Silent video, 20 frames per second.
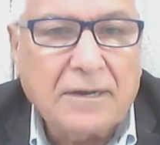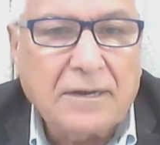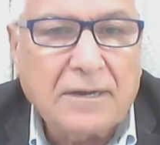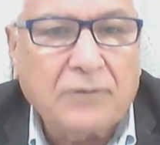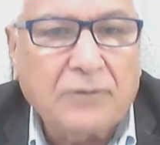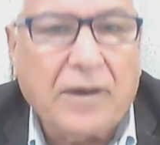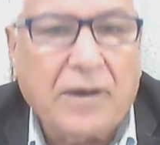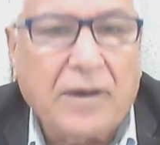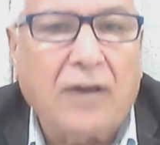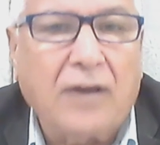
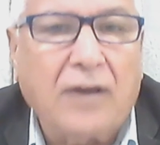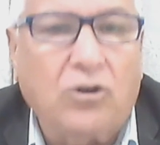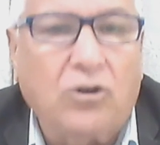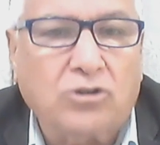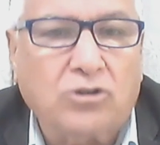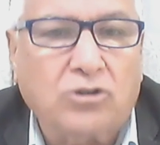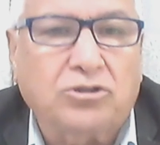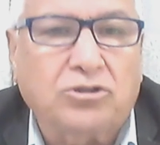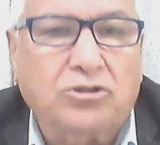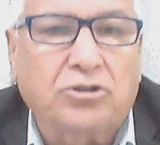When I
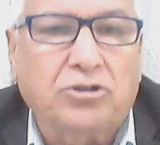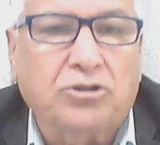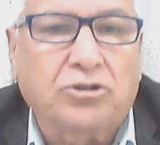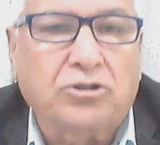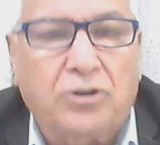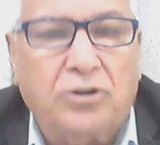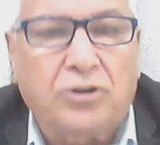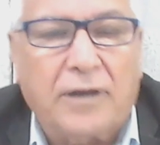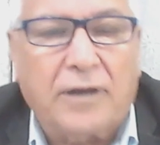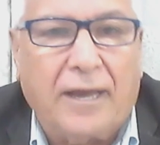look
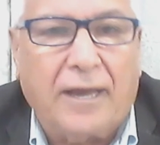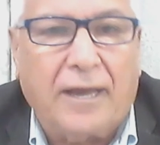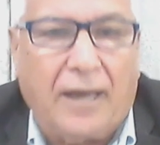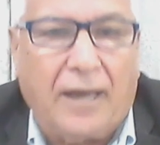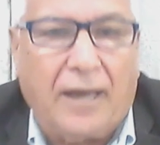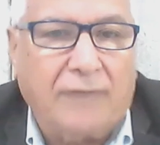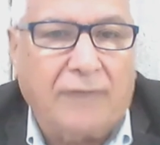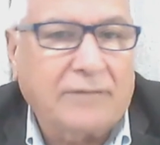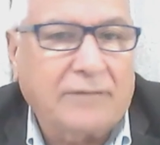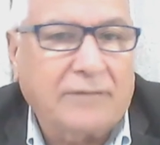to
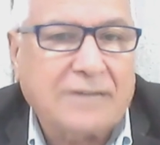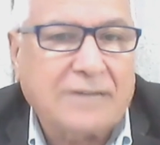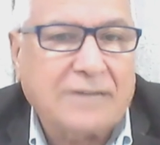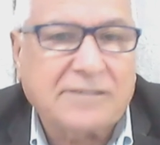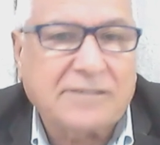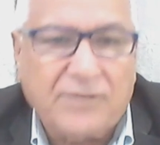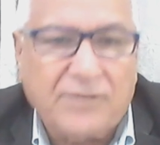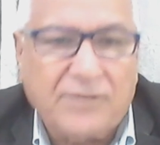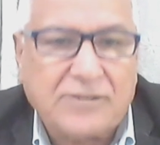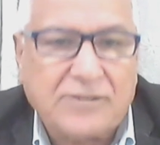the
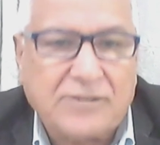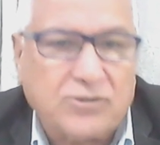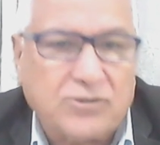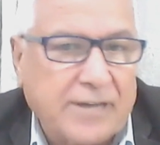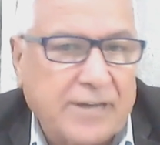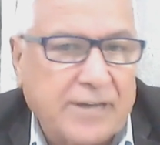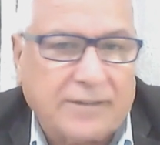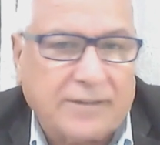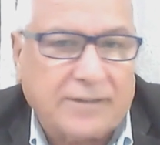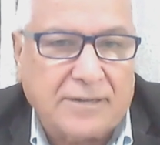civic
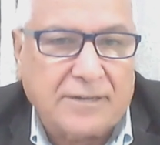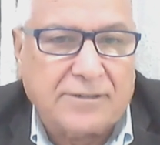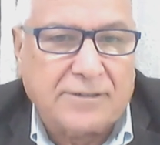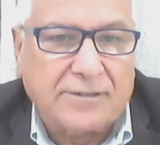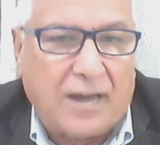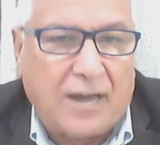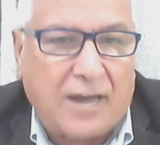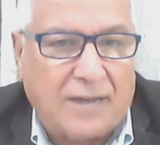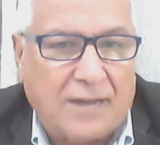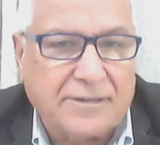society in
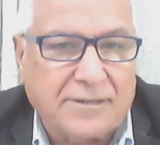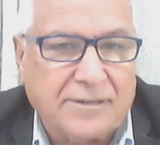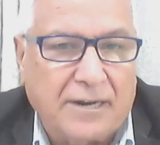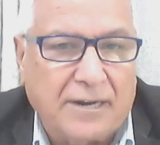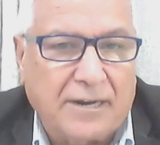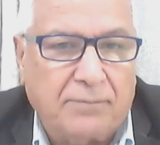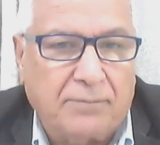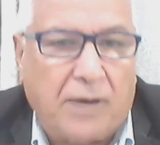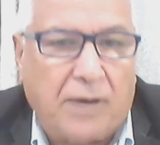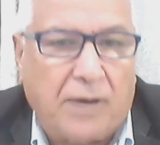Israel, is
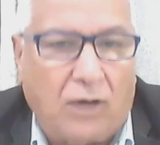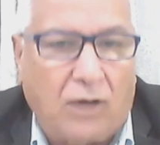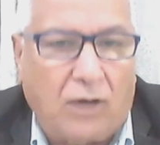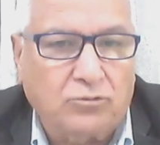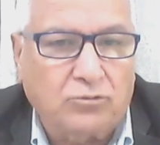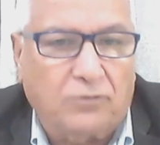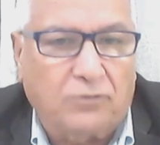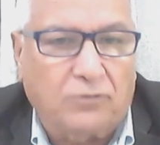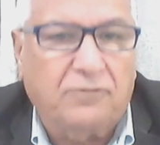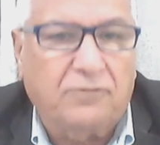really proud
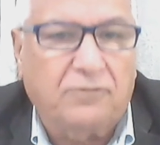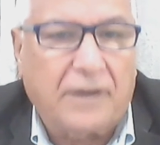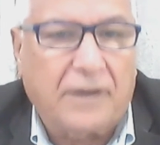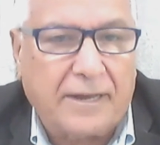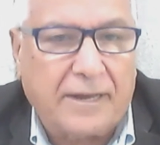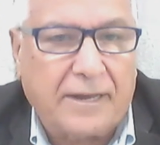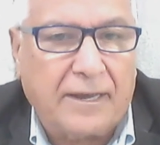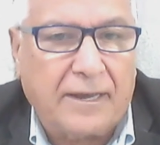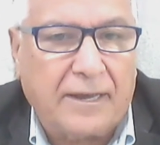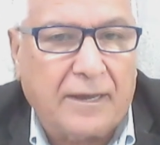of
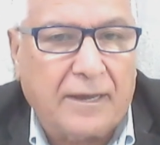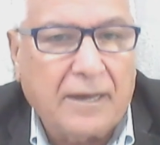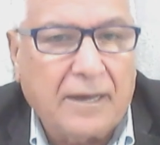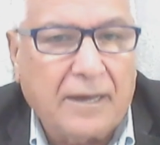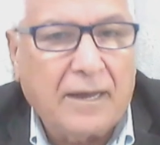very